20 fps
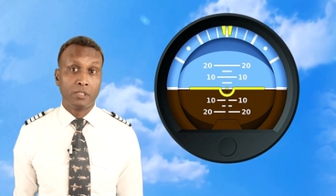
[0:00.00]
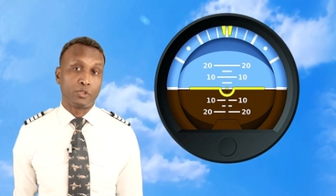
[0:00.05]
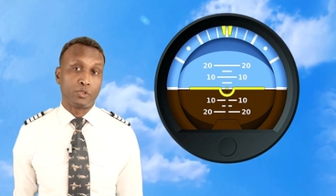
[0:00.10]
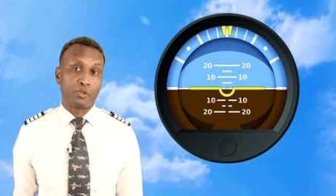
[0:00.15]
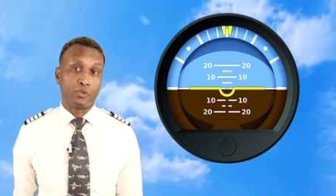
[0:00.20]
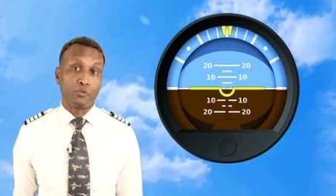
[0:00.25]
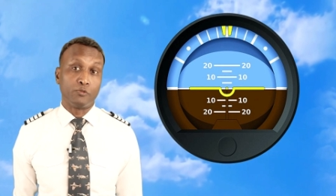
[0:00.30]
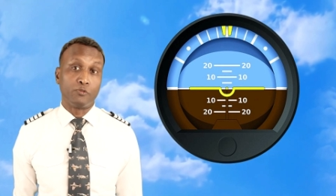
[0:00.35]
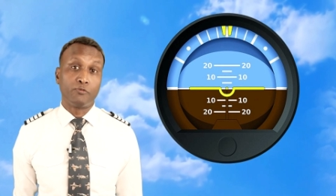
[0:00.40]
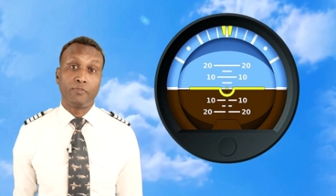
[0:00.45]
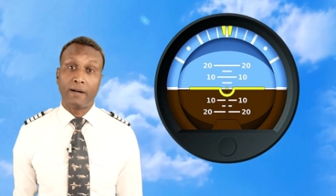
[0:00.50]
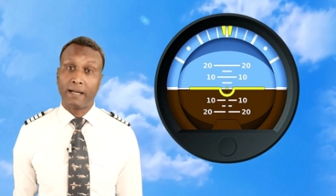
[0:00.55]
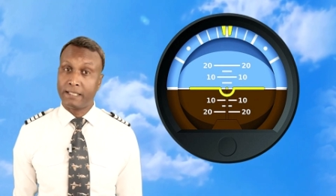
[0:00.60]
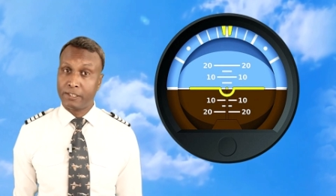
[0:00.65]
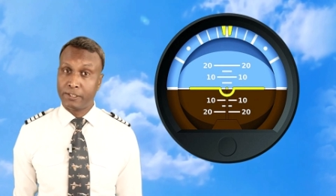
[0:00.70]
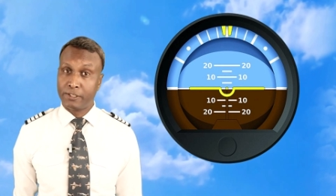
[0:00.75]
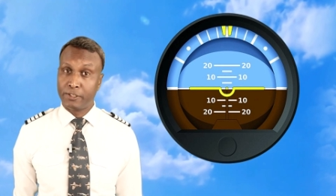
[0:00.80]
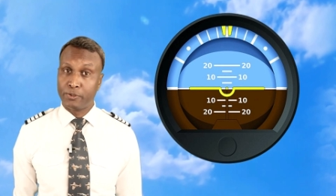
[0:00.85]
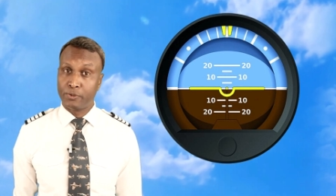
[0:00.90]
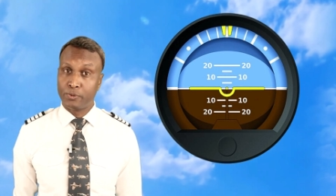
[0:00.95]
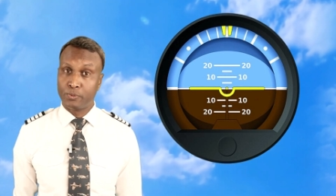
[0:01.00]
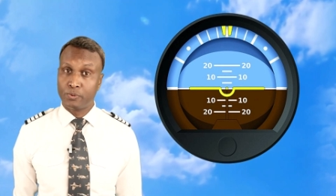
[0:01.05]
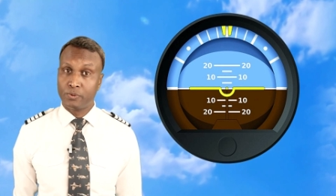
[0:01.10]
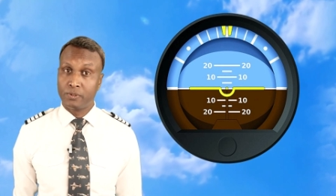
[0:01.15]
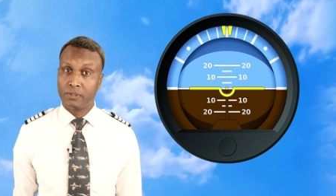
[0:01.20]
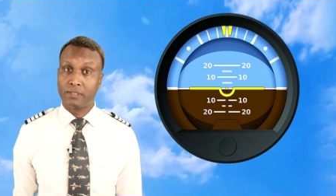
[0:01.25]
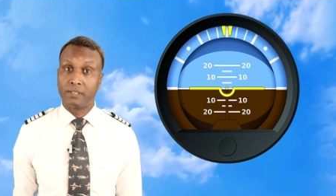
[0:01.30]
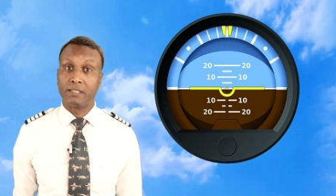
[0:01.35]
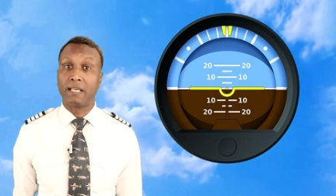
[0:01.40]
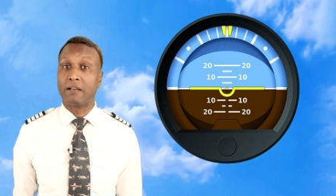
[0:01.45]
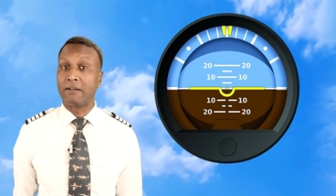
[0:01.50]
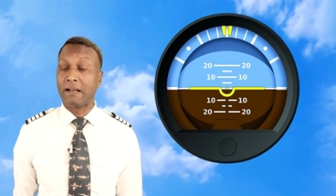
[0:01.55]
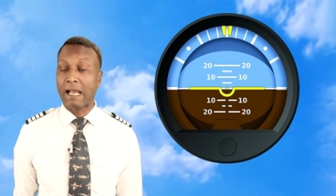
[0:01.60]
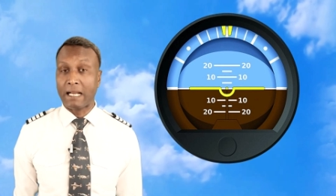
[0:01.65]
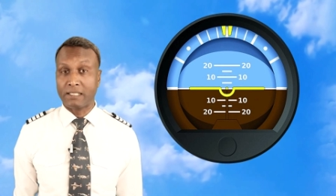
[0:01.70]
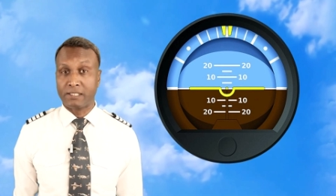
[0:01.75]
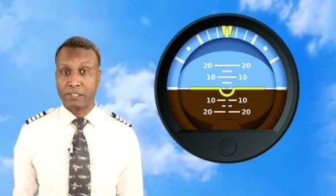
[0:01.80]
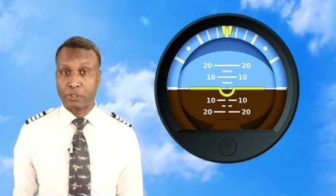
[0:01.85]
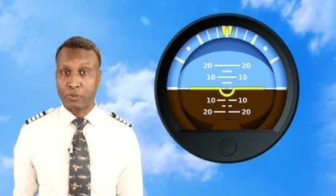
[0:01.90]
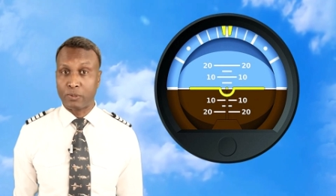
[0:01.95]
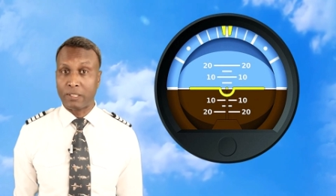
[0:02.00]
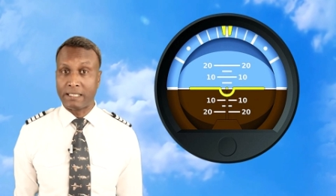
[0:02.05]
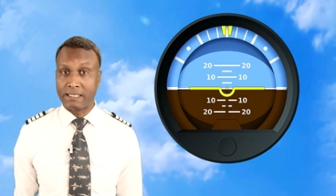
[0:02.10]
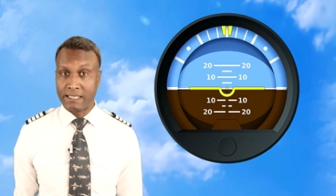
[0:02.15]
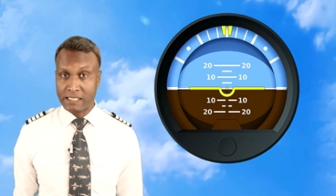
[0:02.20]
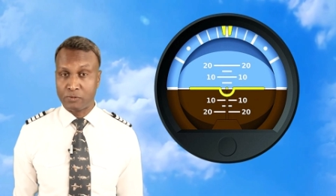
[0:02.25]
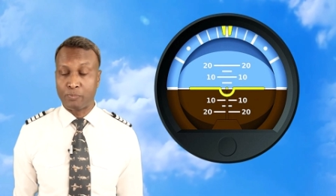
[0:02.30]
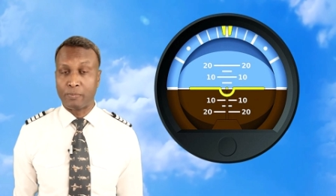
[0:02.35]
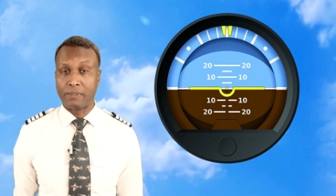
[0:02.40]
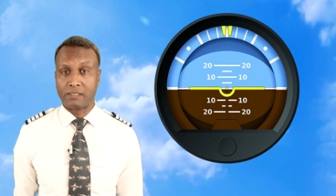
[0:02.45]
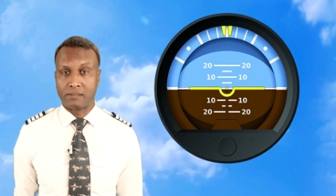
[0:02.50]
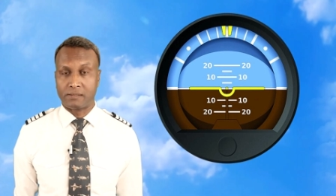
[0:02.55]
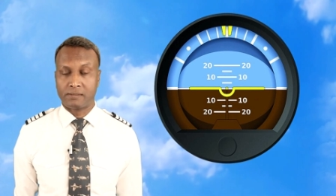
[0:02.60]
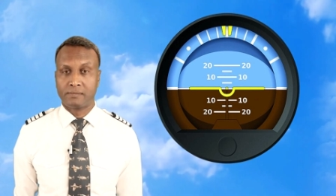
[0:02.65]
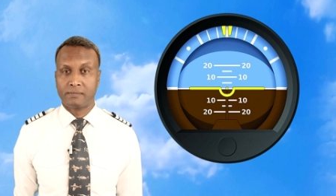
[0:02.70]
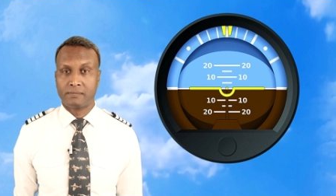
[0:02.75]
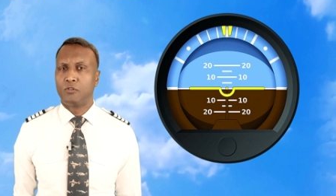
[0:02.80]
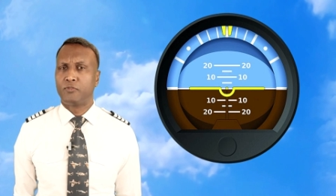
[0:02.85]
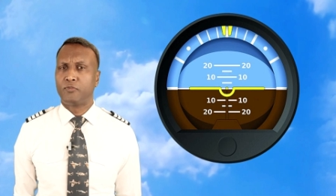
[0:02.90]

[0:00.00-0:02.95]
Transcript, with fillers: to fine-tune their attitude adjustments.